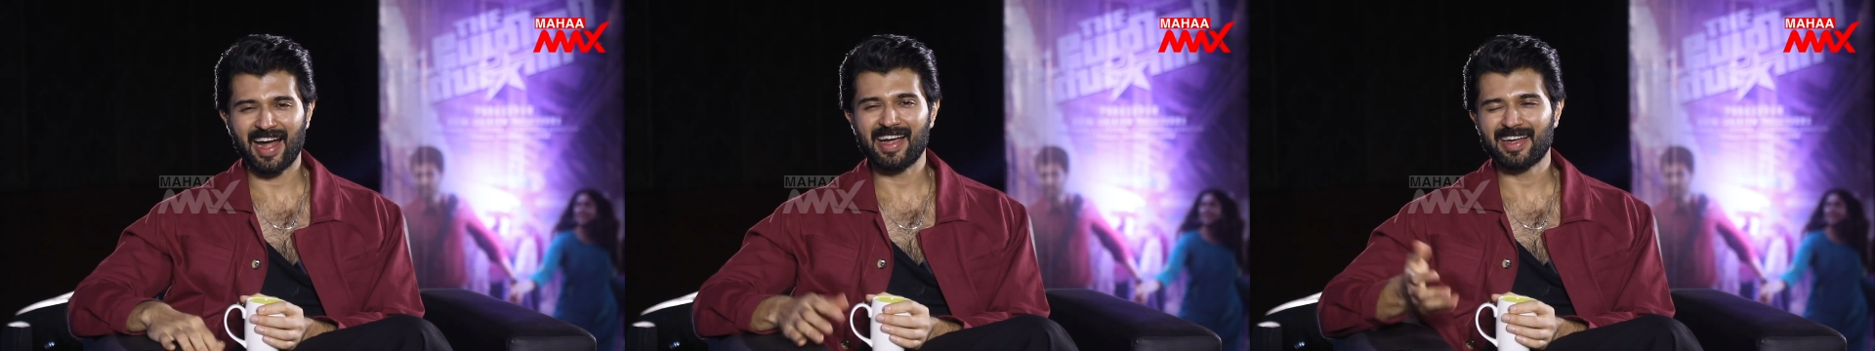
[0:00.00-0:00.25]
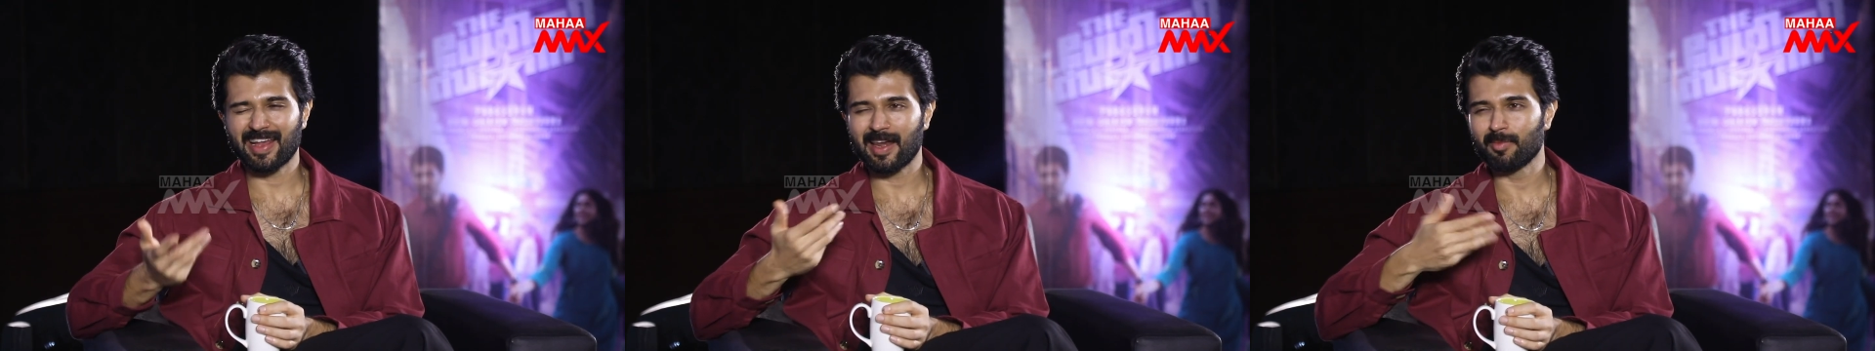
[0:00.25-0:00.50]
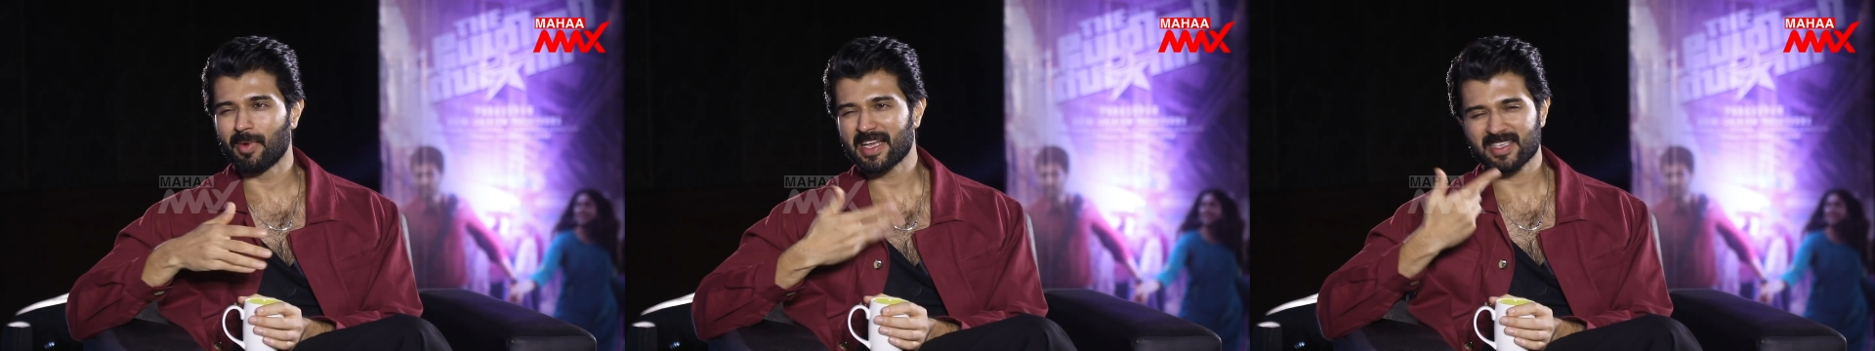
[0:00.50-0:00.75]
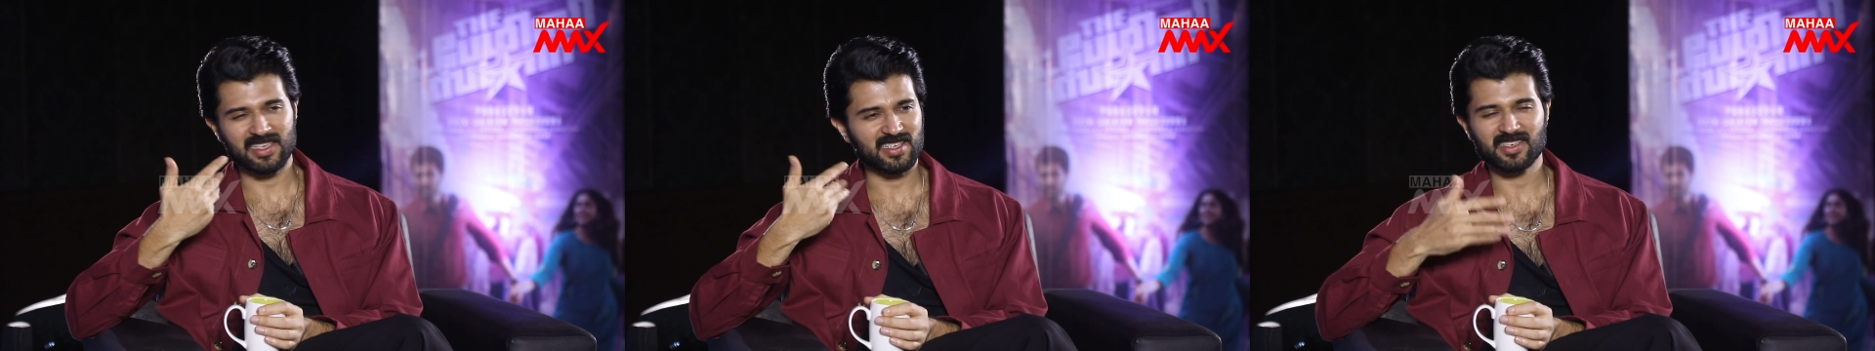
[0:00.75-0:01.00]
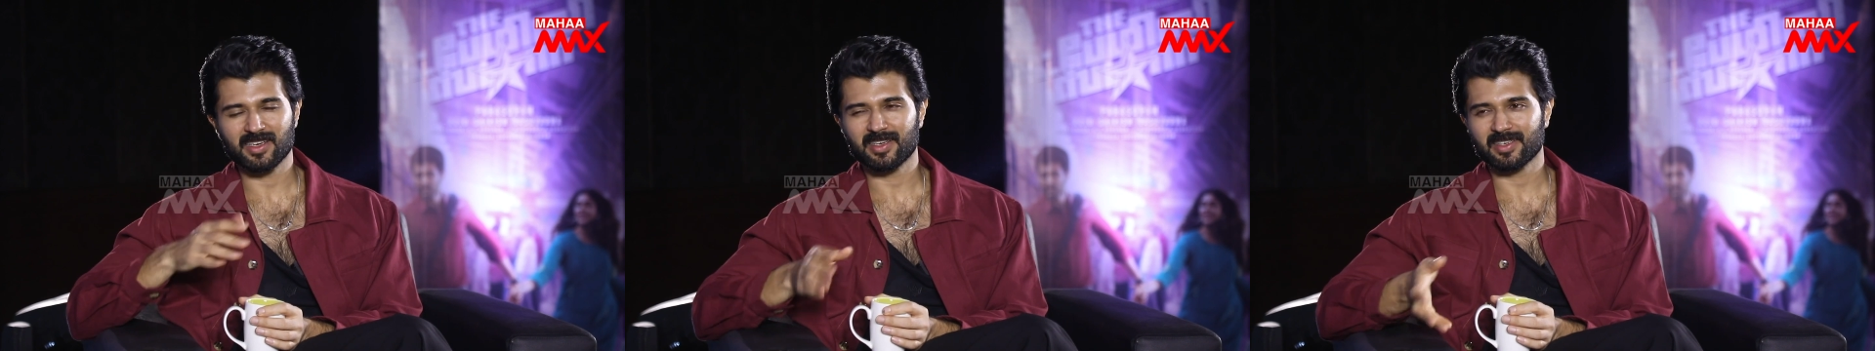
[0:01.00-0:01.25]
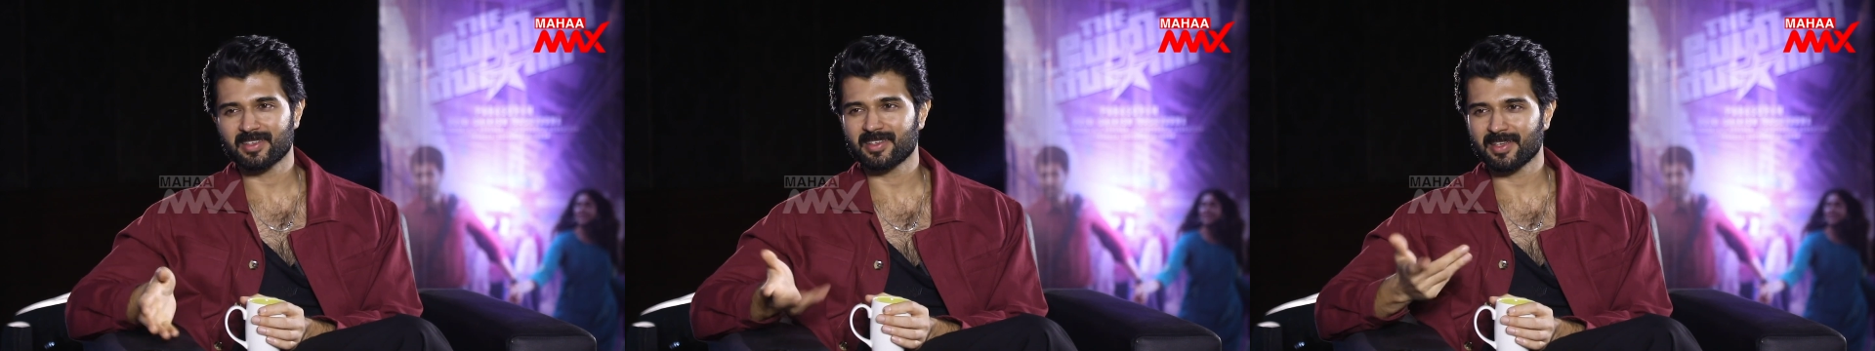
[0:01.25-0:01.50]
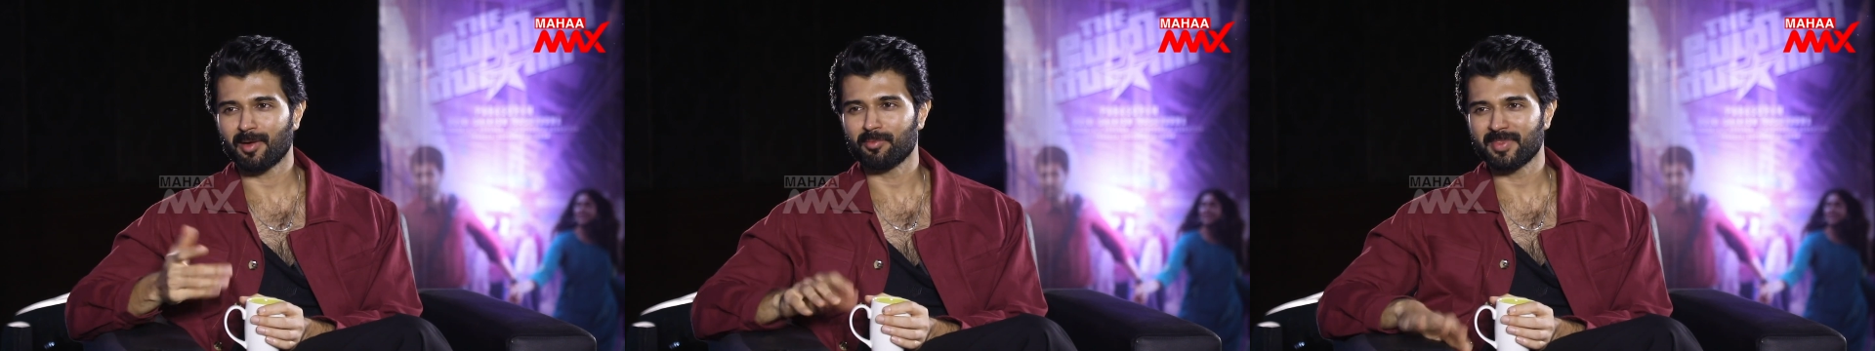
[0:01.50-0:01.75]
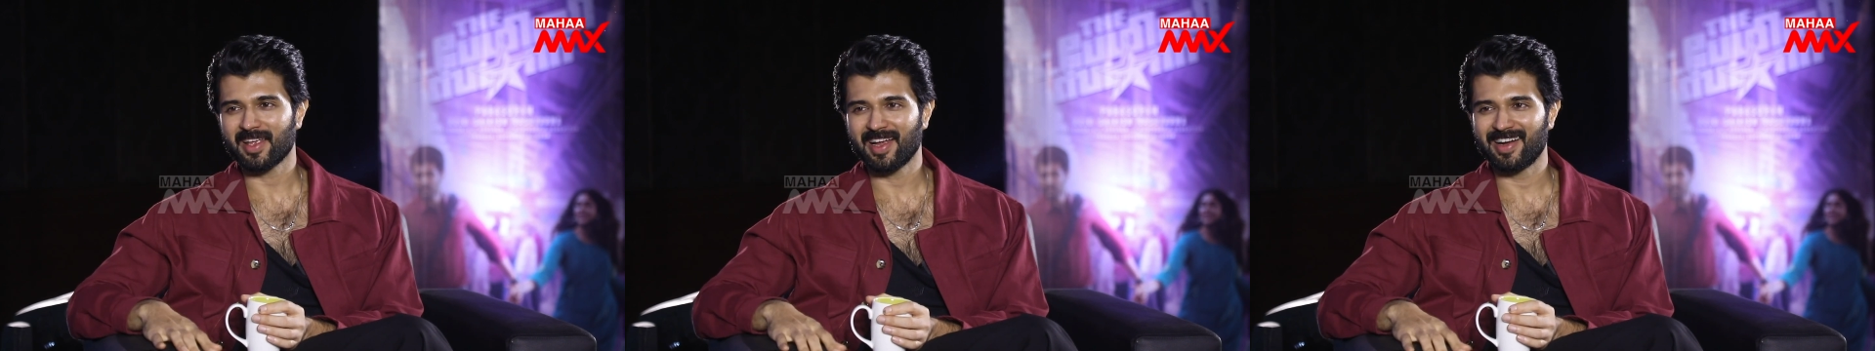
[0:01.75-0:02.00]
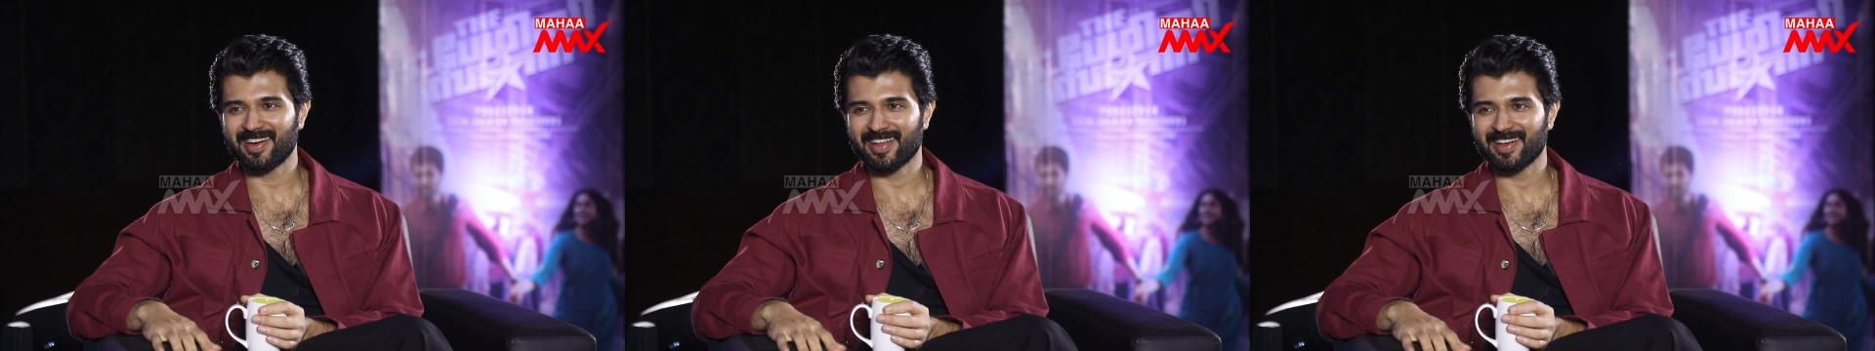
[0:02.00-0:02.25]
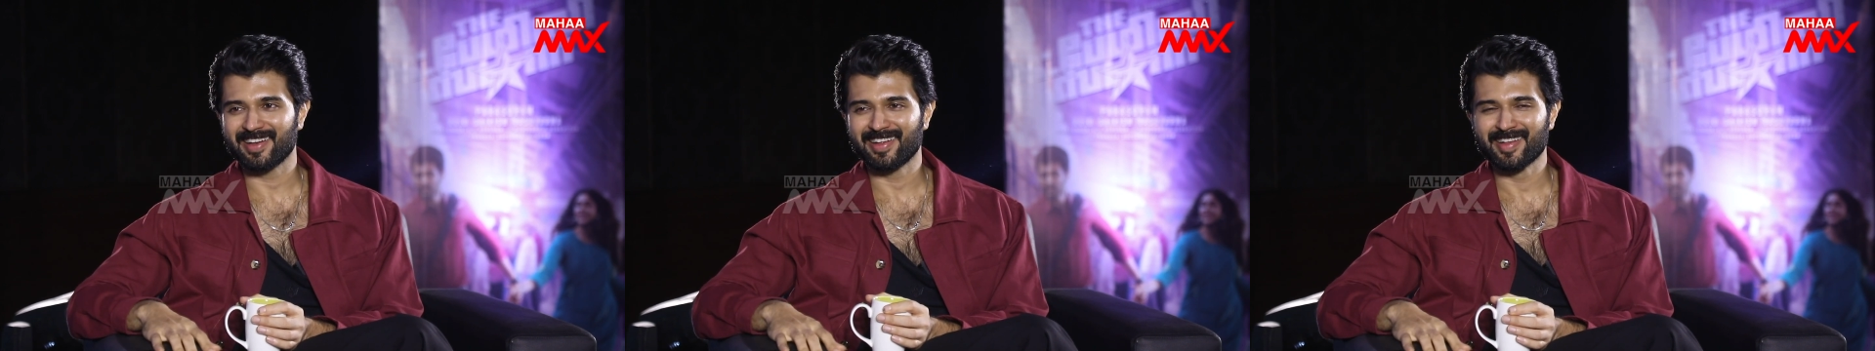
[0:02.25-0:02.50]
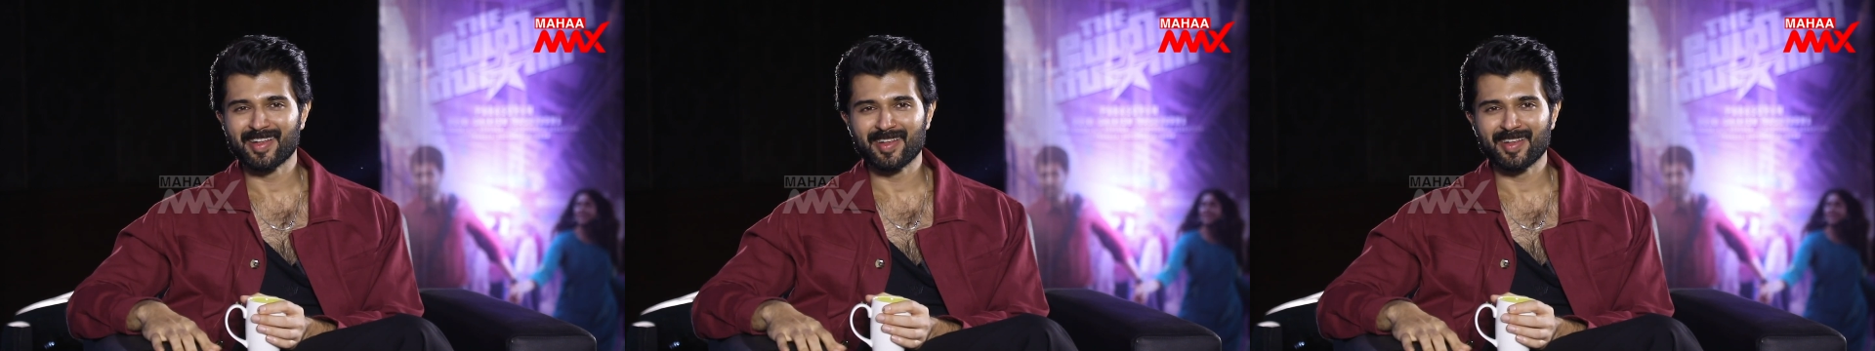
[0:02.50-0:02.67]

I'll tell my sister. Something I'll tell.